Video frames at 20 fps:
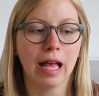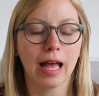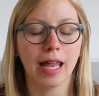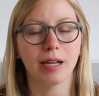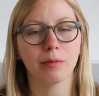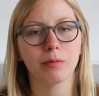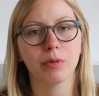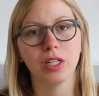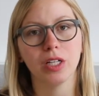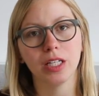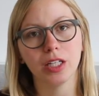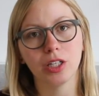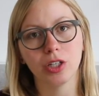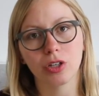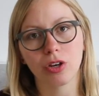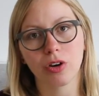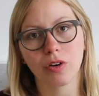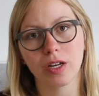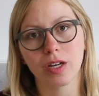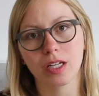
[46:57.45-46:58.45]
And I'm really
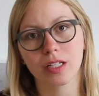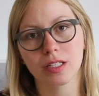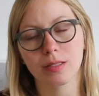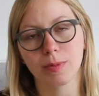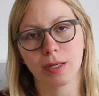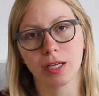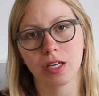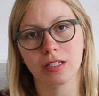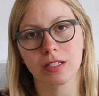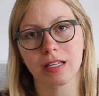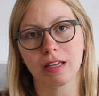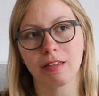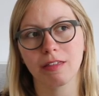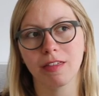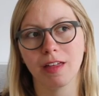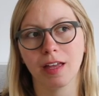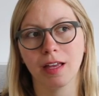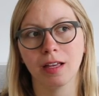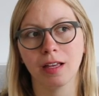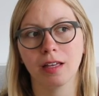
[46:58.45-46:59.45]
curious because I
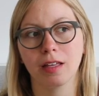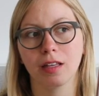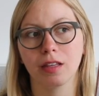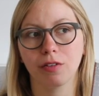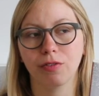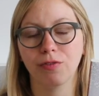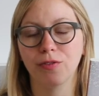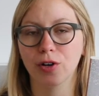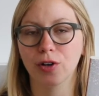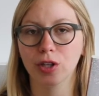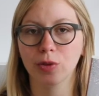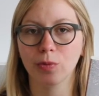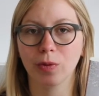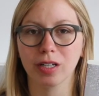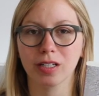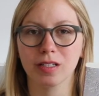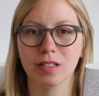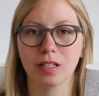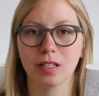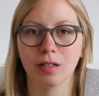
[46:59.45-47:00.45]
think the 4th
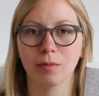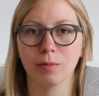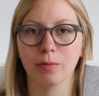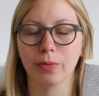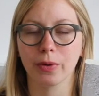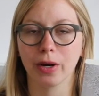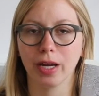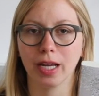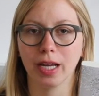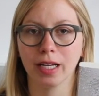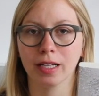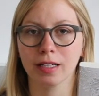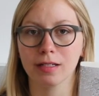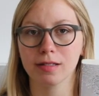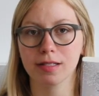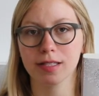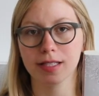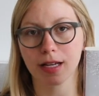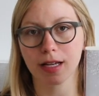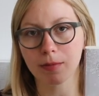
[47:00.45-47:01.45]
one is going to bring
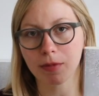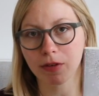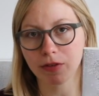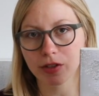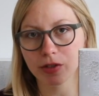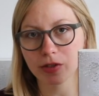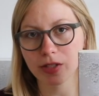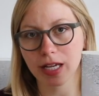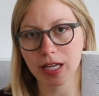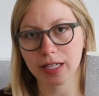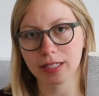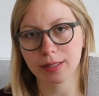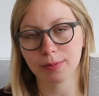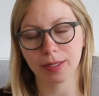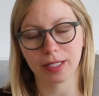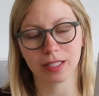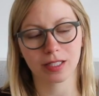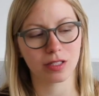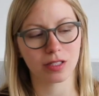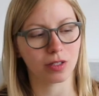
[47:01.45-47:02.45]
some of those
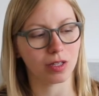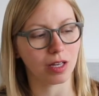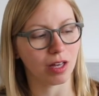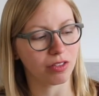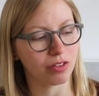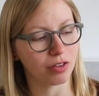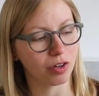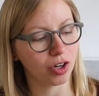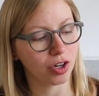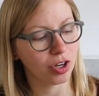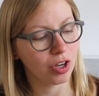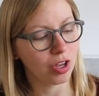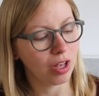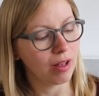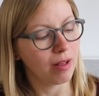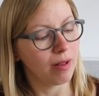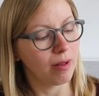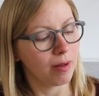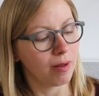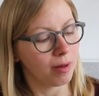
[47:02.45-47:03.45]
aspects together,
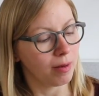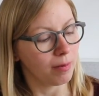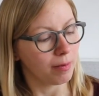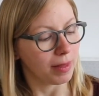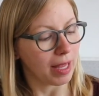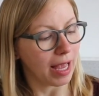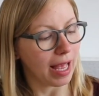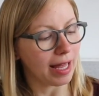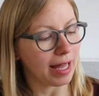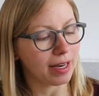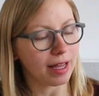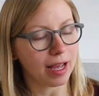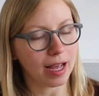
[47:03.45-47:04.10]
and